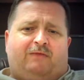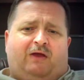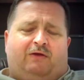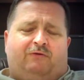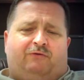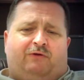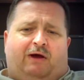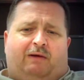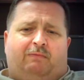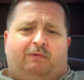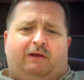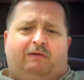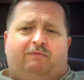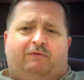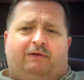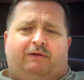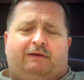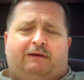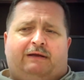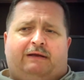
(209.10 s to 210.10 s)
So I believe
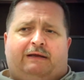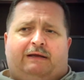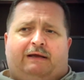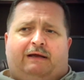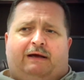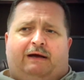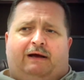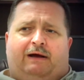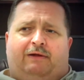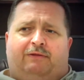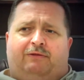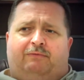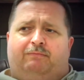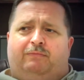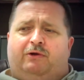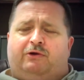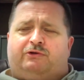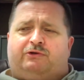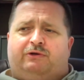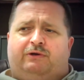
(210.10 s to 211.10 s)
that the
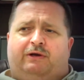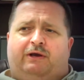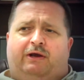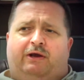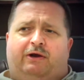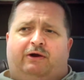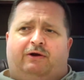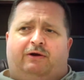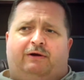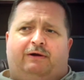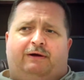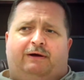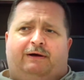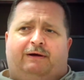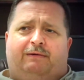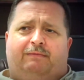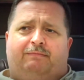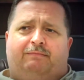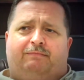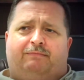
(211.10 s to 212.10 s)
mission here
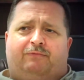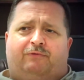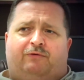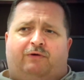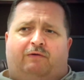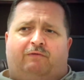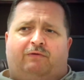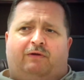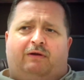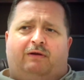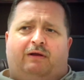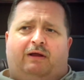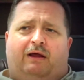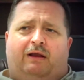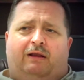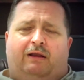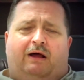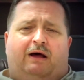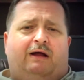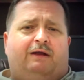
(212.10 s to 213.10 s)
serves
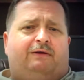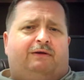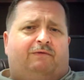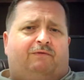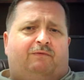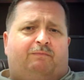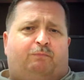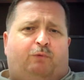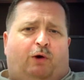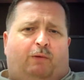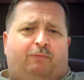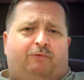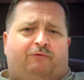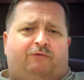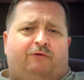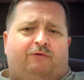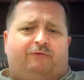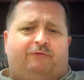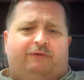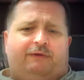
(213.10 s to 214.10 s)
a lot of different
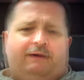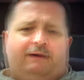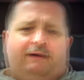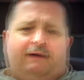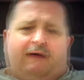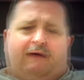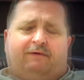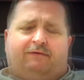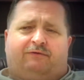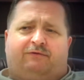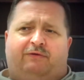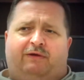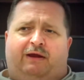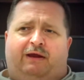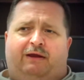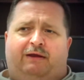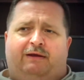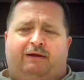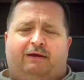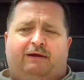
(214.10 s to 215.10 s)
purposes. I've
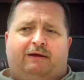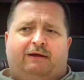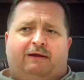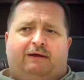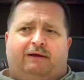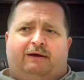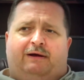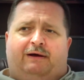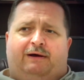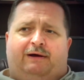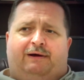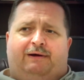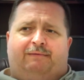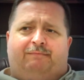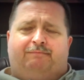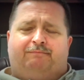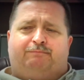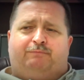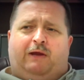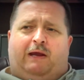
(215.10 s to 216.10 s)
seen
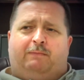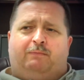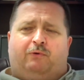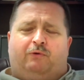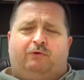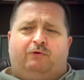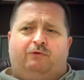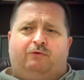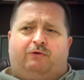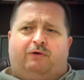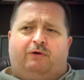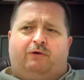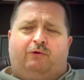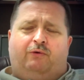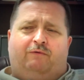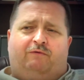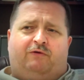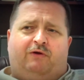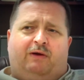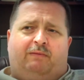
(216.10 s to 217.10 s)
people who
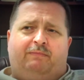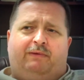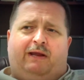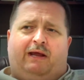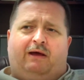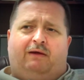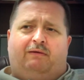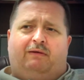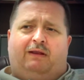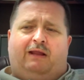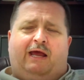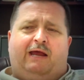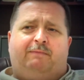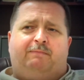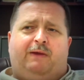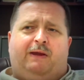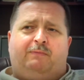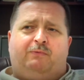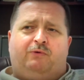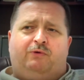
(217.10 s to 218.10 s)
have come down, lay
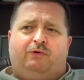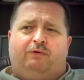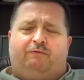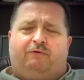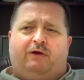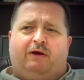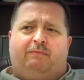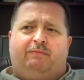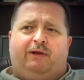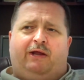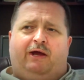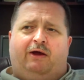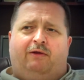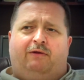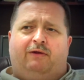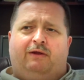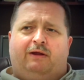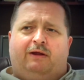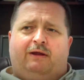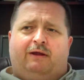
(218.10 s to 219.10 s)
people who have come
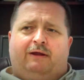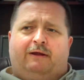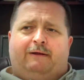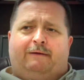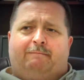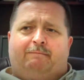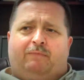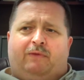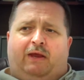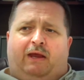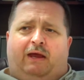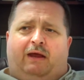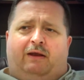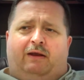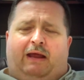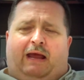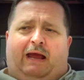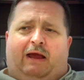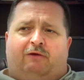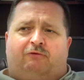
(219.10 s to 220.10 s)
down
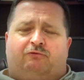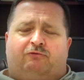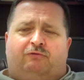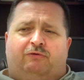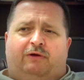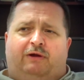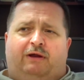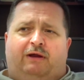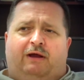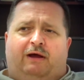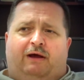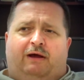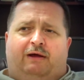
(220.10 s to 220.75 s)
and actually